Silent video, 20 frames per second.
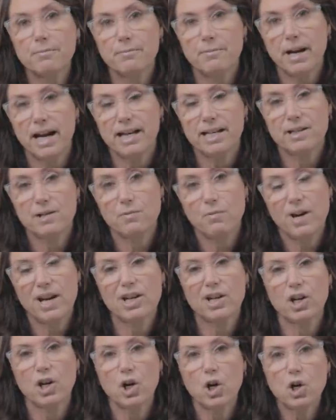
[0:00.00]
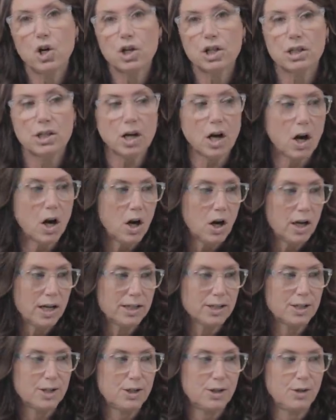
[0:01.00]
my sweater hooked
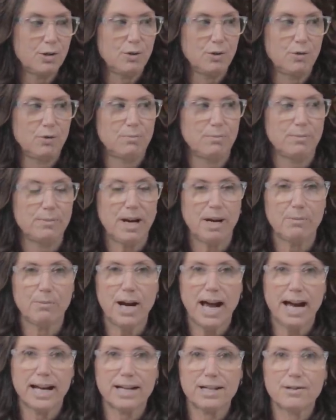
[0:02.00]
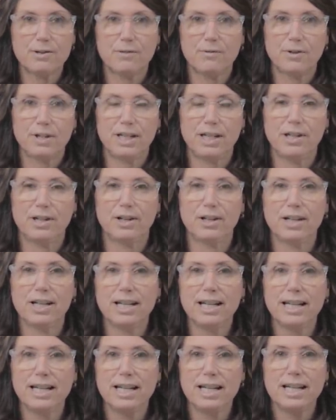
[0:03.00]
onto, my rack is over here,
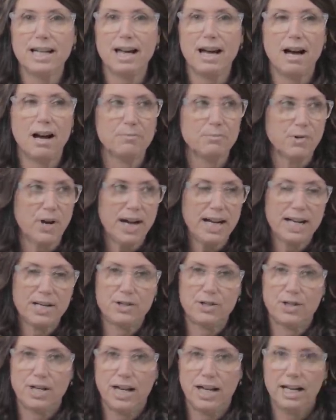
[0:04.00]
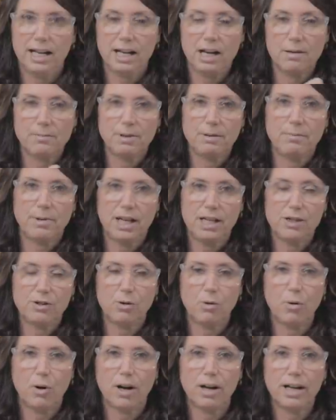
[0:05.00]
right as you kind of come in my
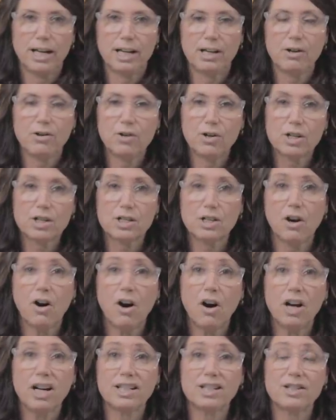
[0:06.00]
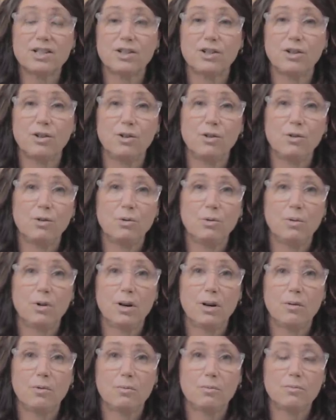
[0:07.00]
door. It hooked onto
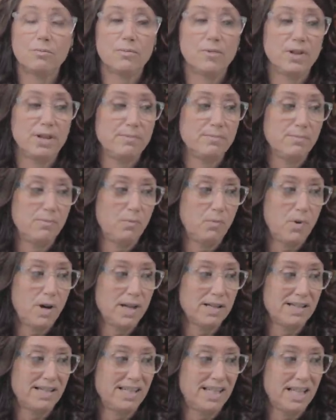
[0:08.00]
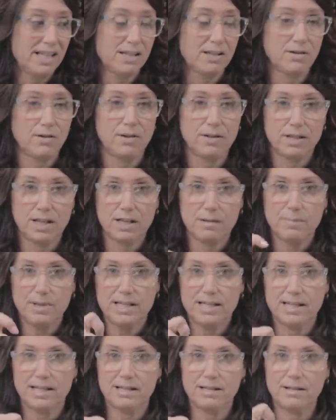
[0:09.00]
a stencil, because
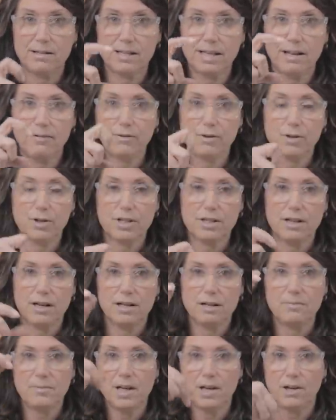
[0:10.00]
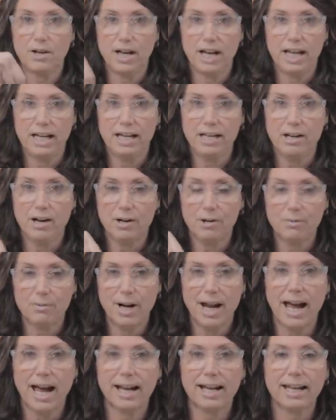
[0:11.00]
my stencils have hooks on them that are hanging on a
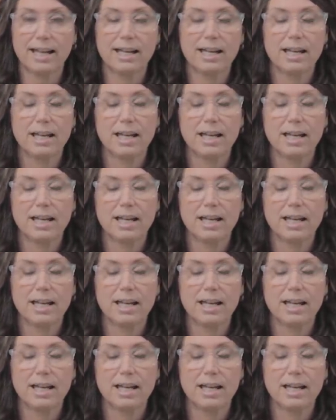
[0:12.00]
rack.